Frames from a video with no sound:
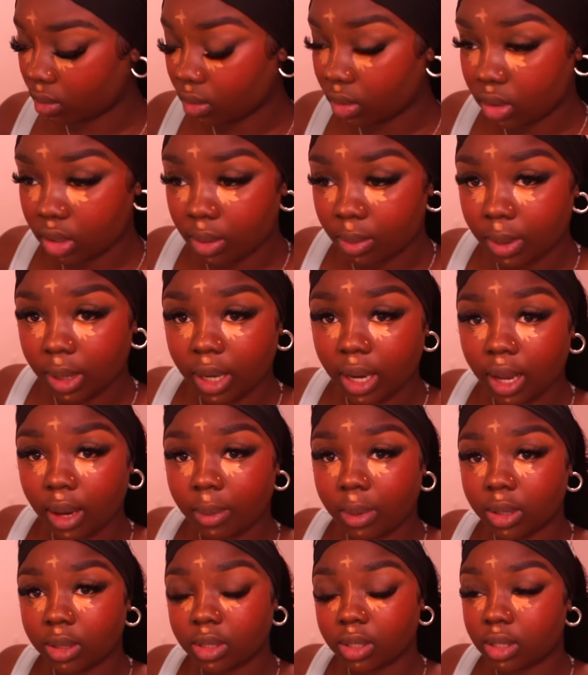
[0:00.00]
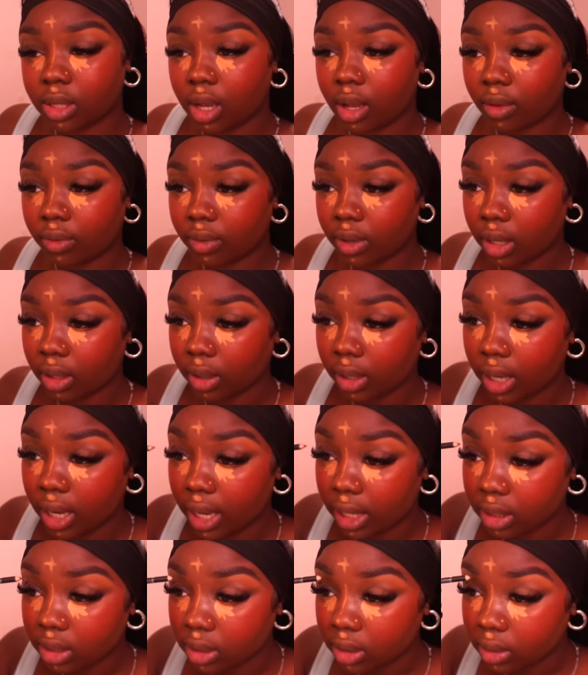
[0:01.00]
Some of the eyebrows is off, not gonna
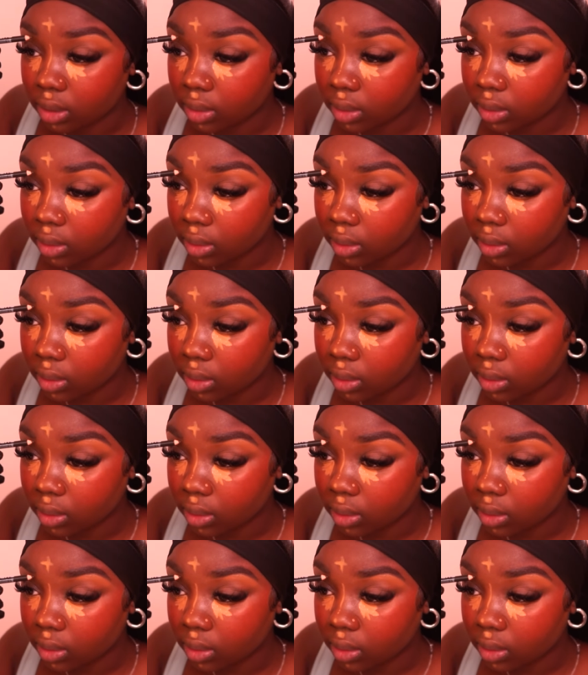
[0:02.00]
lie to you.